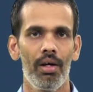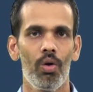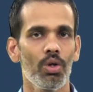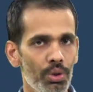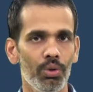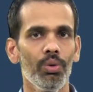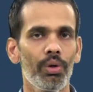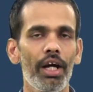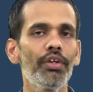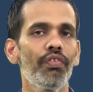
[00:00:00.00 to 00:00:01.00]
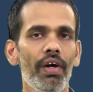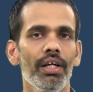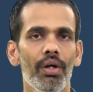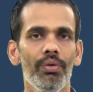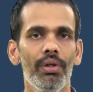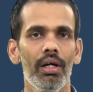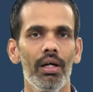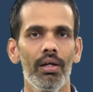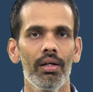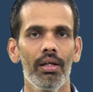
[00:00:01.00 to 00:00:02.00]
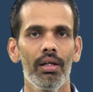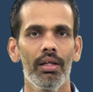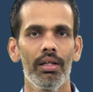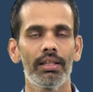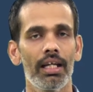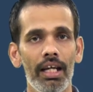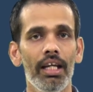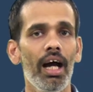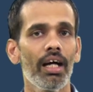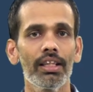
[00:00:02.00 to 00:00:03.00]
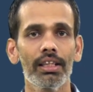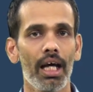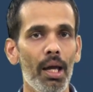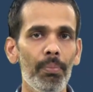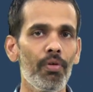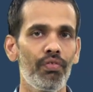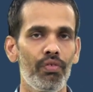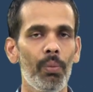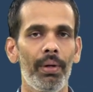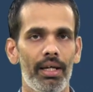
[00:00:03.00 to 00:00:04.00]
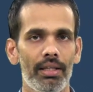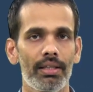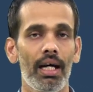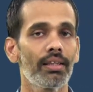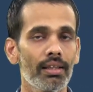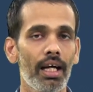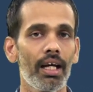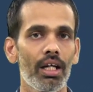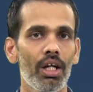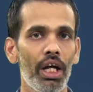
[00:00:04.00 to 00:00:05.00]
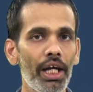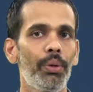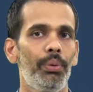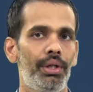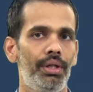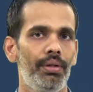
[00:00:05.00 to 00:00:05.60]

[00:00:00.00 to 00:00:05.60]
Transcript: Also try to find out is there any other type of lubricants other than liquid.